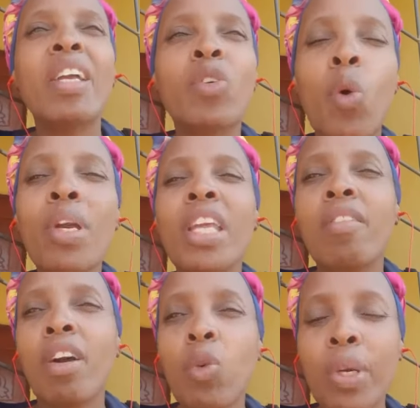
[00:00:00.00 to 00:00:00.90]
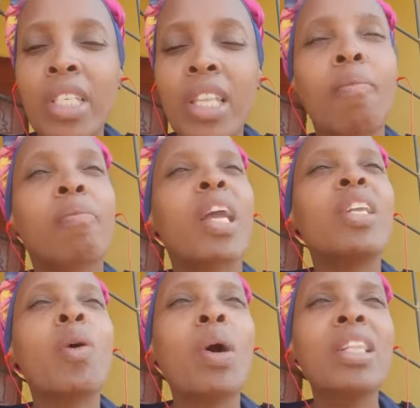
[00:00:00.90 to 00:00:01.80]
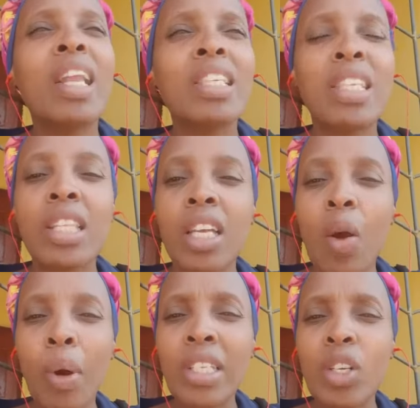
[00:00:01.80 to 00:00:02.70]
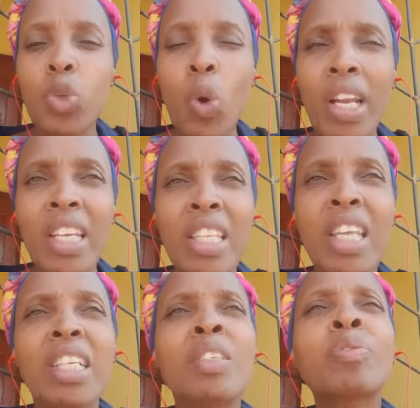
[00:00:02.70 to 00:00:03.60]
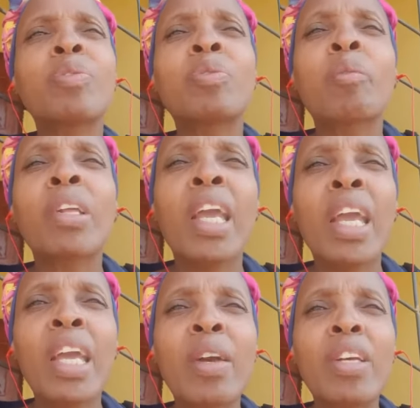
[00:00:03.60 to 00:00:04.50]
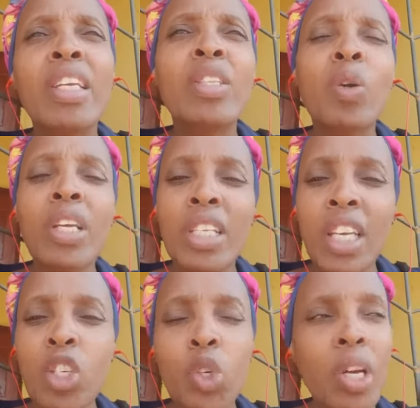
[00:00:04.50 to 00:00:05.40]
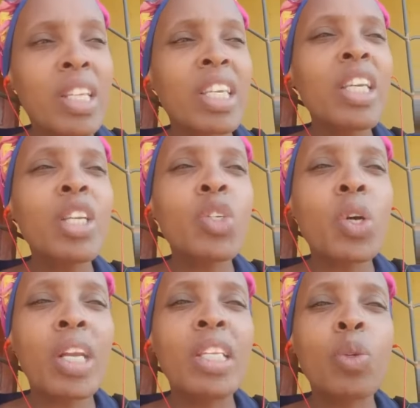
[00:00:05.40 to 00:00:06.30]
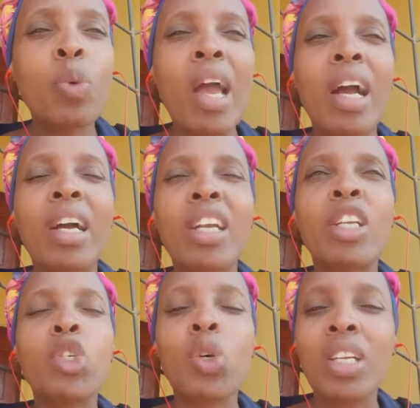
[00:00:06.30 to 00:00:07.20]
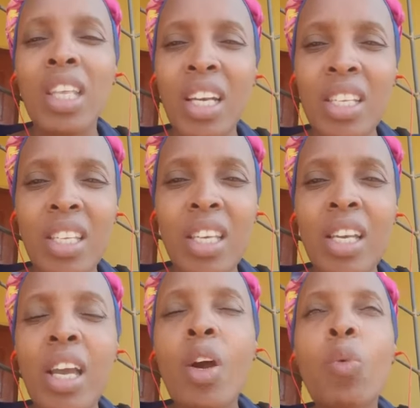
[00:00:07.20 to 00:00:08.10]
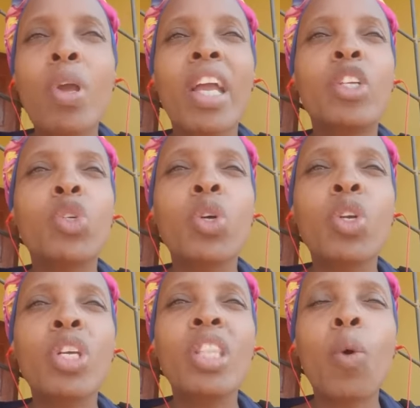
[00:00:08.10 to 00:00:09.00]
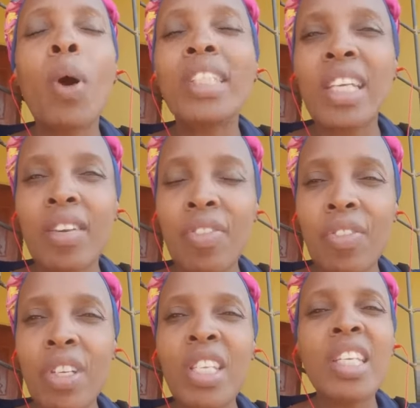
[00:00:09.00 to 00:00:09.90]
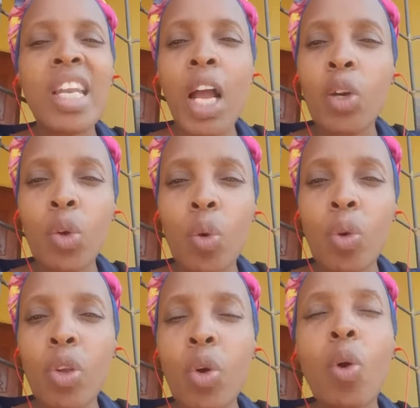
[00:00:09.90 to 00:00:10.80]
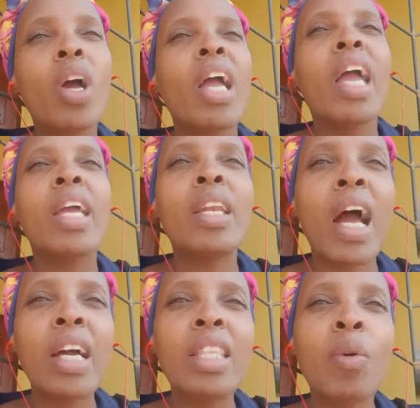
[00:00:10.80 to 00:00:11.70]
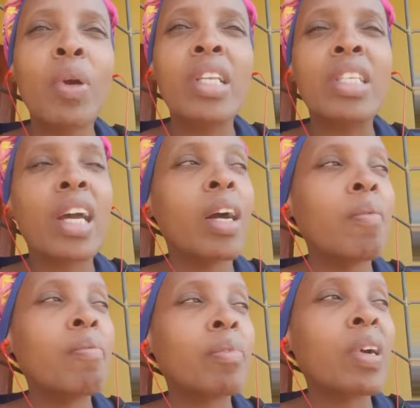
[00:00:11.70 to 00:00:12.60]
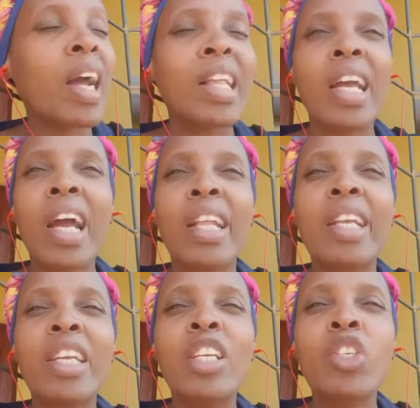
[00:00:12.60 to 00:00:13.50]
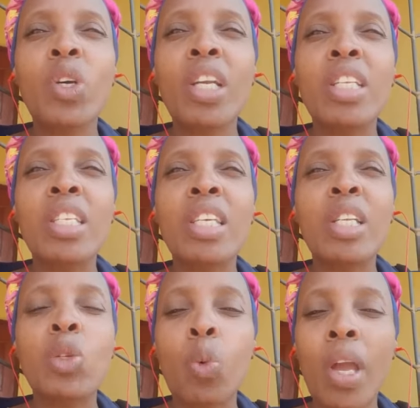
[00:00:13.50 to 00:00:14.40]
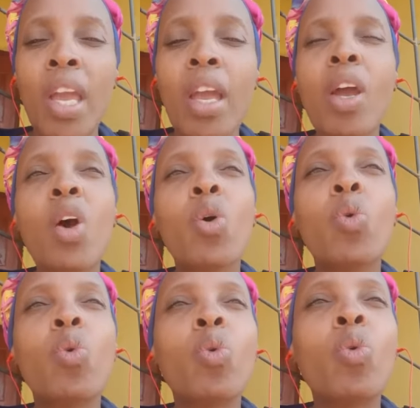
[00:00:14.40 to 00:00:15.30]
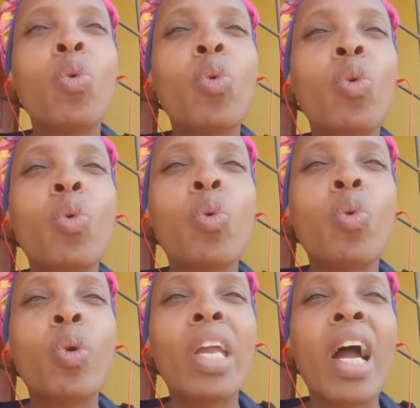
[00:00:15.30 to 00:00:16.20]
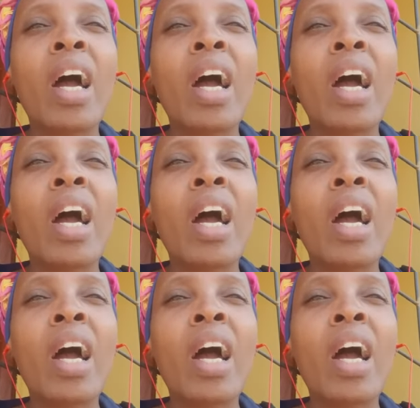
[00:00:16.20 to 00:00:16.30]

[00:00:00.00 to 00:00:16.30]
go and evaluate them. And the one last thing that I want us to understand, in the laser insurance. In insurance, we are insuring the risk. We are insuring the what if scenario, you know. In other words, insurance, it's where we